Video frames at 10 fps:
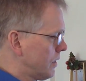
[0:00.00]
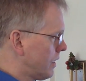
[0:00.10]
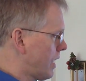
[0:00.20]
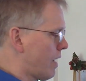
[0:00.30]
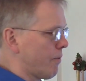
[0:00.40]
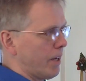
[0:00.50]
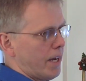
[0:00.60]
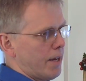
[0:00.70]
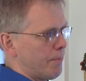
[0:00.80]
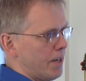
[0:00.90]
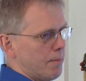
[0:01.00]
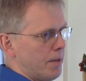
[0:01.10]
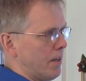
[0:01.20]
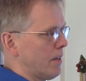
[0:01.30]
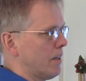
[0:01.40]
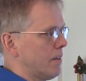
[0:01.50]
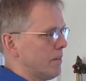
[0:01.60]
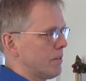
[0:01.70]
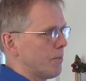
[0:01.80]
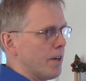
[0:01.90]
And now we had maybe
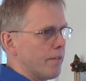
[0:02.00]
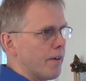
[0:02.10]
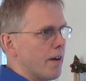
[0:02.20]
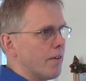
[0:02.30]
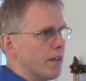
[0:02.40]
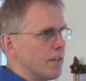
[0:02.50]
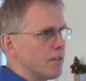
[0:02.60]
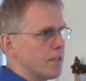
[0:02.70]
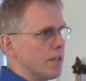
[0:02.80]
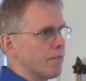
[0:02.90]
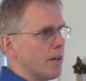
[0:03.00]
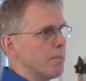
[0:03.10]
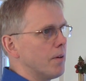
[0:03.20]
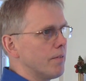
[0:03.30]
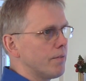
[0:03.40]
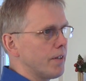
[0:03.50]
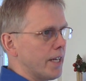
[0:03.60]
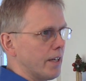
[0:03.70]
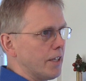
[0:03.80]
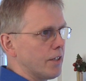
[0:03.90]
uh, 2,500 CFM of
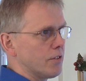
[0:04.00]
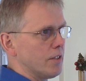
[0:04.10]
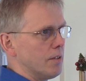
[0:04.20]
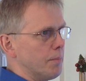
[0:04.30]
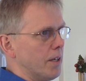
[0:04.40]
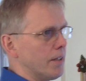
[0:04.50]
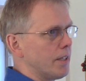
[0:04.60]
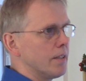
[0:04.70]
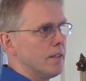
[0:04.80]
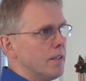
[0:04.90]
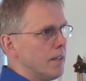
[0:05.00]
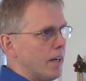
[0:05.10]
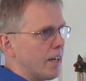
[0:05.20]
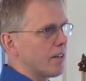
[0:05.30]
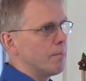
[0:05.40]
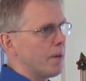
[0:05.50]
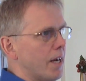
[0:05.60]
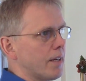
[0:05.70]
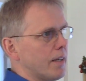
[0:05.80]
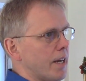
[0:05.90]
air leakage in the building. I come
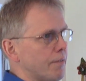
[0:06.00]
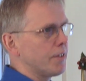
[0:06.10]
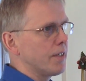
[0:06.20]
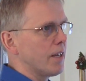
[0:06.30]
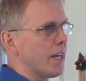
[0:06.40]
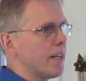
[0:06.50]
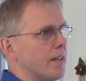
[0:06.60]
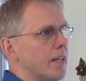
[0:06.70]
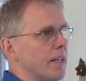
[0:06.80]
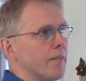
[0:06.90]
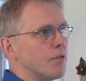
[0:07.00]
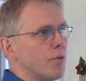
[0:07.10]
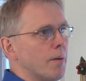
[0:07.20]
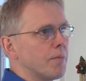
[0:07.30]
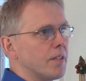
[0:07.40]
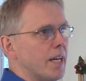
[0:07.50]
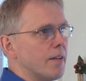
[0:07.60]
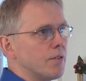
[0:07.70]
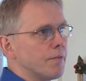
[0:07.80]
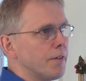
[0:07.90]
back half a year later and they've dropped it
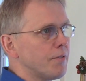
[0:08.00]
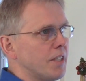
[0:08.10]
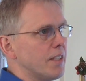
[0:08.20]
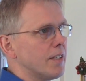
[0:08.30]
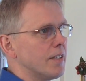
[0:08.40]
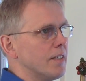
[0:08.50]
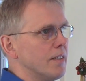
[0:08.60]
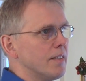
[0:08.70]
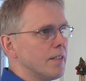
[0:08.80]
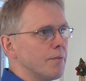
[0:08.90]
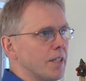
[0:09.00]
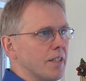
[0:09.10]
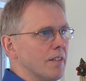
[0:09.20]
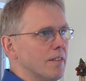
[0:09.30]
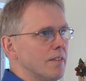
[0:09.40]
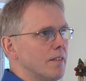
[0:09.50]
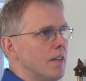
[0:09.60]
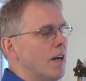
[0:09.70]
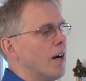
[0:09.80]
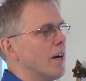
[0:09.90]
down to 1,500. And What's can, CFM?
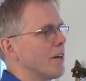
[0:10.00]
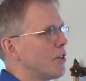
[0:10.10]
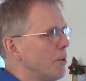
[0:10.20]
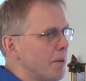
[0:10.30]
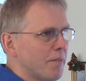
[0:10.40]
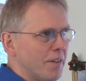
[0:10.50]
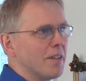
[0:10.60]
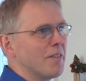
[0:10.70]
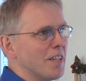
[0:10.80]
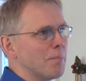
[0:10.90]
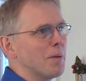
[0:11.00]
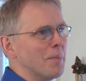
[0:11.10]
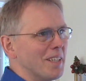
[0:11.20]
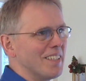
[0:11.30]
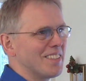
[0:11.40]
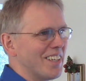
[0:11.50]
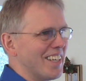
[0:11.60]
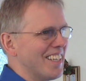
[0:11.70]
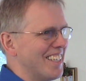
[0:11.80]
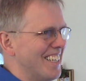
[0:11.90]
Uh, cubic feet of air per minute,
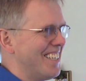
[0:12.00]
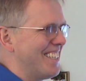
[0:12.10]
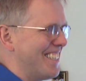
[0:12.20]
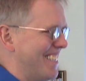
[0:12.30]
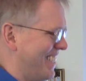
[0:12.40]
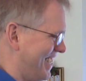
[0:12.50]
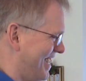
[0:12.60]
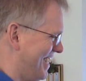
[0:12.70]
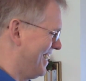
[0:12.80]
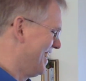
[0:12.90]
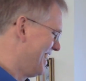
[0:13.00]
sorry. Okay, that's all right.